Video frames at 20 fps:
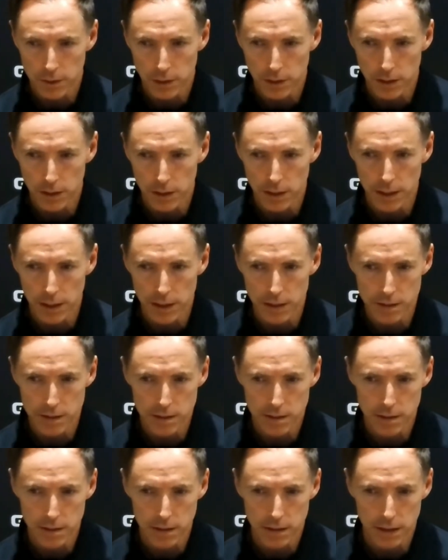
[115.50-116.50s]

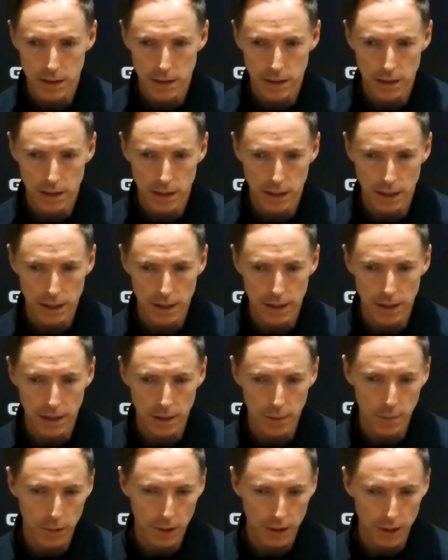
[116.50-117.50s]
He's a
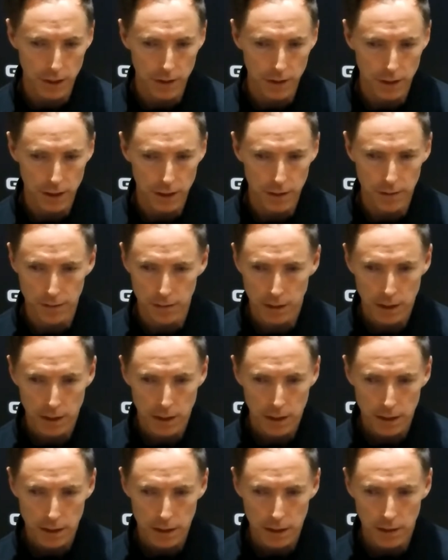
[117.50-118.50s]
young player that,
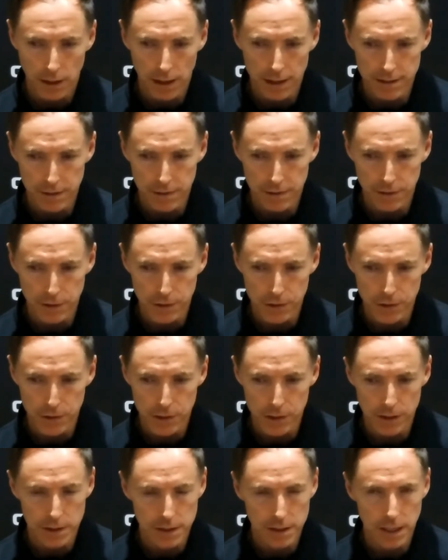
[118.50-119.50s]
has a
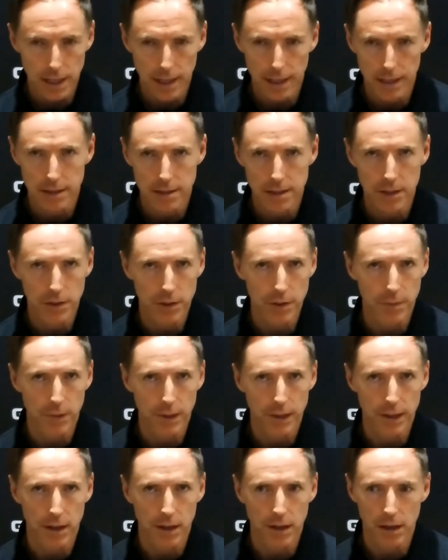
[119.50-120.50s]
future. He's got to continue to
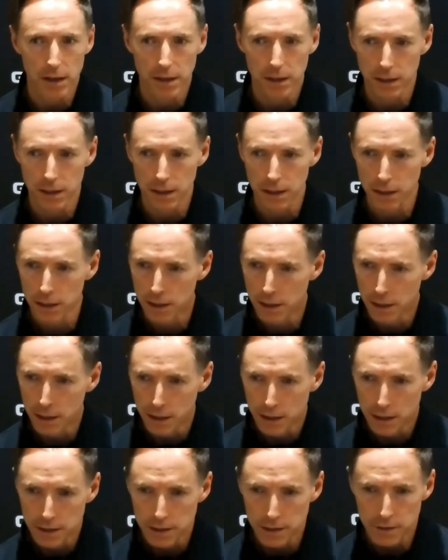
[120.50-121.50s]
play hard and
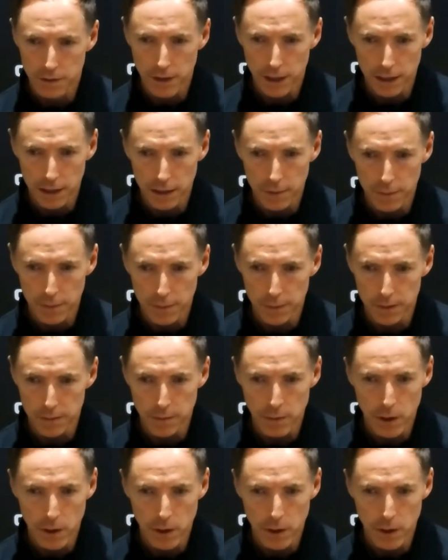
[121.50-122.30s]
develop his